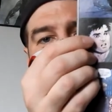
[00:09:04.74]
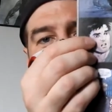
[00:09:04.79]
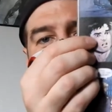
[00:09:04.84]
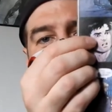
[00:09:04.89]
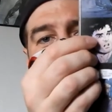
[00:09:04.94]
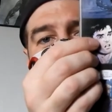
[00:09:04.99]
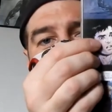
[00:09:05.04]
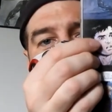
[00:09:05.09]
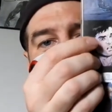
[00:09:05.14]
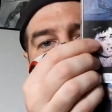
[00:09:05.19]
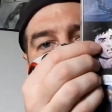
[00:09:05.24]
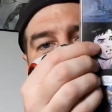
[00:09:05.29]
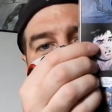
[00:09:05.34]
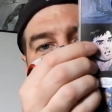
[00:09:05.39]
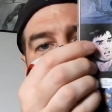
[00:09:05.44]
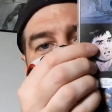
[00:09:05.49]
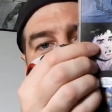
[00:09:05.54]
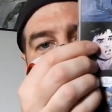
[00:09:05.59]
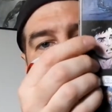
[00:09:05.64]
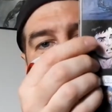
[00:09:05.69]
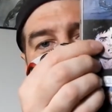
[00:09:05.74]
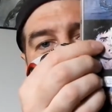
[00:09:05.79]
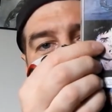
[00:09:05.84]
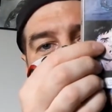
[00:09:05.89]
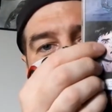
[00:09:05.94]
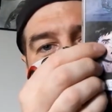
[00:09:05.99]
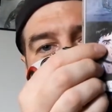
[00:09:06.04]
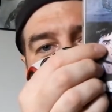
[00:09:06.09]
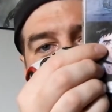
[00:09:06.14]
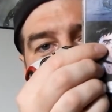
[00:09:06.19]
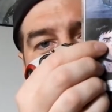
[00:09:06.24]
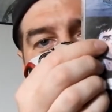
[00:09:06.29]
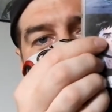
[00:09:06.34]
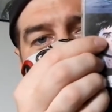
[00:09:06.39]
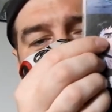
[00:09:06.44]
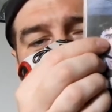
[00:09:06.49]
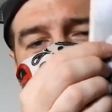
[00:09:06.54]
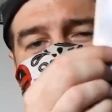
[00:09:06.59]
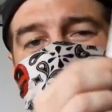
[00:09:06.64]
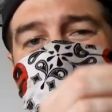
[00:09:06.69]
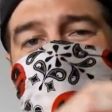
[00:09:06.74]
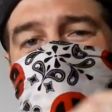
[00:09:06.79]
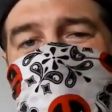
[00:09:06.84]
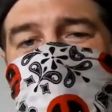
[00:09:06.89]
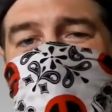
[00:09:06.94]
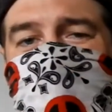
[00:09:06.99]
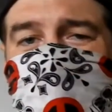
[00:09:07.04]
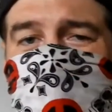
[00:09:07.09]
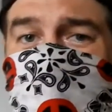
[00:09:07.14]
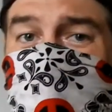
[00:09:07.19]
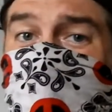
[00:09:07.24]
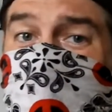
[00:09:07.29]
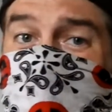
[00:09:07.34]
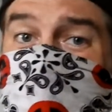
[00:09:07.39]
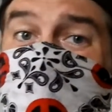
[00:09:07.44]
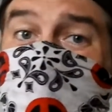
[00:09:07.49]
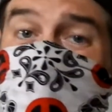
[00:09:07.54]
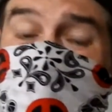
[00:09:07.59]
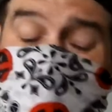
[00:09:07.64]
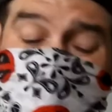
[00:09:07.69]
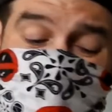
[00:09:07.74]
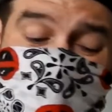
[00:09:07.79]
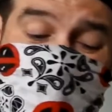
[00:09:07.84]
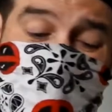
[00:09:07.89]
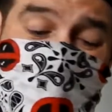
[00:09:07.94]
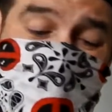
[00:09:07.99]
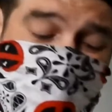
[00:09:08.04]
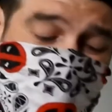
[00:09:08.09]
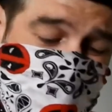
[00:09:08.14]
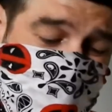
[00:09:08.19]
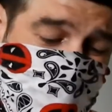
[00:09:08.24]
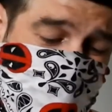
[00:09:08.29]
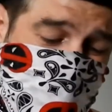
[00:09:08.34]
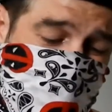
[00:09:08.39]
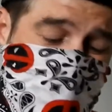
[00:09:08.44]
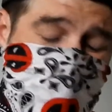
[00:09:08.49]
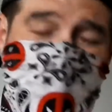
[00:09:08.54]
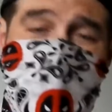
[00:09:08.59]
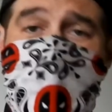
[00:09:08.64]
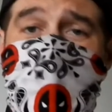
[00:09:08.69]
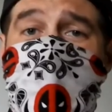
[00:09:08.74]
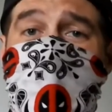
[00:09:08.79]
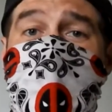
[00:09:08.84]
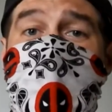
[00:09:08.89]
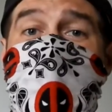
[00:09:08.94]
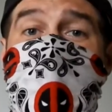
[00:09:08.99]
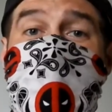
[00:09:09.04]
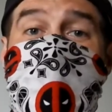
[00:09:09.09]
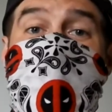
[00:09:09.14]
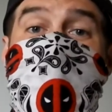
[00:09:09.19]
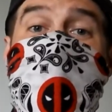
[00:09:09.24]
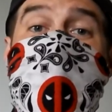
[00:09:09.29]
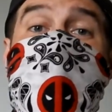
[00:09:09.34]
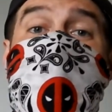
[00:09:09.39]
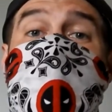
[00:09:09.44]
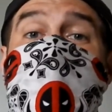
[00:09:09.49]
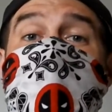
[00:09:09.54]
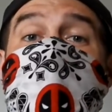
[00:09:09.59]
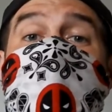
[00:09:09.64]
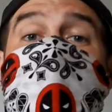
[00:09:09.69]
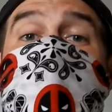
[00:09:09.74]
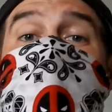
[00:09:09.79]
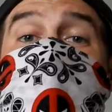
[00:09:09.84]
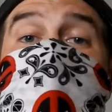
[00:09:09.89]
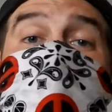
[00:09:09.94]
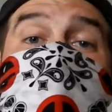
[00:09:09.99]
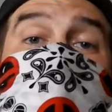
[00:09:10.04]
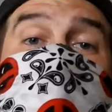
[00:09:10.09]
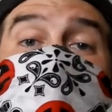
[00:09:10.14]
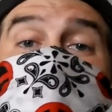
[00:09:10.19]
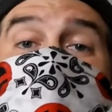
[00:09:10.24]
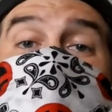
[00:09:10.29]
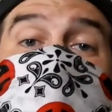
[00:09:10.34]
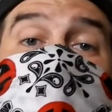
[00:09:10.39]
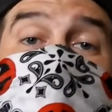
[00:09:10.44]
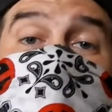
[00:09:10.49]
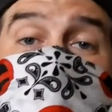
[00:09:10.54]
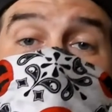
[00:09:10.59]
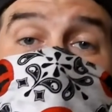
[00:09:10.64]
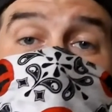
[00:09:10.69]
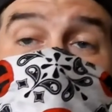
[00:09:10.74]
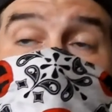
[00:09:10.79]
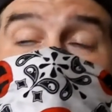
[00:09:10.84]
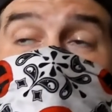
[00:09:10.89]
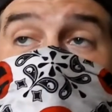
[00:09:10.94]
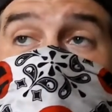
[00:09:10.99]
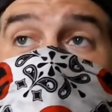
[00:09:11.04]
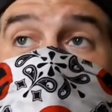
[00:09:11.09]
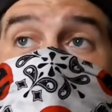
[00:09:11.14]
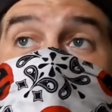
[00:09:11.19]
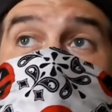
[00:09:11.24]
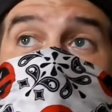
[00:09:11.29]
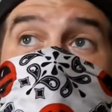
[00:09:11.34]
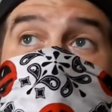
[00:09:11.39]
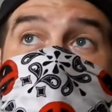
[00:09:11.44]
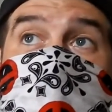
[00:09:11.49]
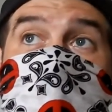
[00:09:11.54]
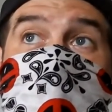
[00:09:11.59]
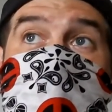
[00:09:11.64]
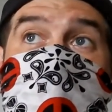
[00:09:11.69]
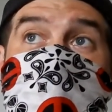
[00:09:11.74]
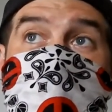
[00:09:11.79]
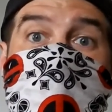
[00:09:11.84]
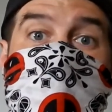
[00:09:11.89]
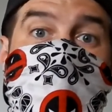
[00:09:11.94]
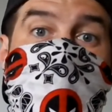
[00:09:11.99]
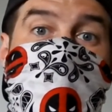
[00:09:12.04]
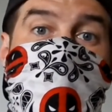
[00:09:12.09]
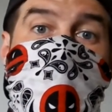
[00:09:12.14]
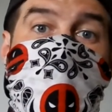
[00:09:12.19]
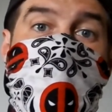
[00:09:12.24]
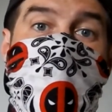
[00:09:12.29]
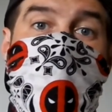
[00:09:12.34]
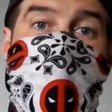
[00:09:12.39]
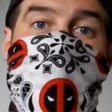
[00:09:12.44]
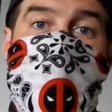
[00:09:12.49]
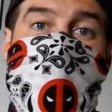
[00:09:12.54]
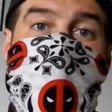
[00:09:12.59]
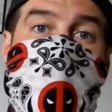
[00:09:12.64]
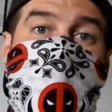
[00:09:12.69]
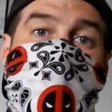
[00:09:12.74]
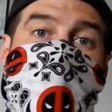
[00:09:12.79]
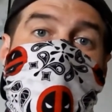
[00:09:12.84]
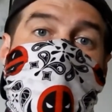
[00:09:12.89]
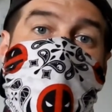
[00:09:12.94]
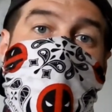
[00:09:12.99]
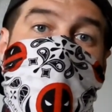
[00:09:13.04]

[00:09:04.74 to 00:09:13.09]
the only purpose so far for this guy, the main character that's been portrayed in the story, is that he's going to lead these people into this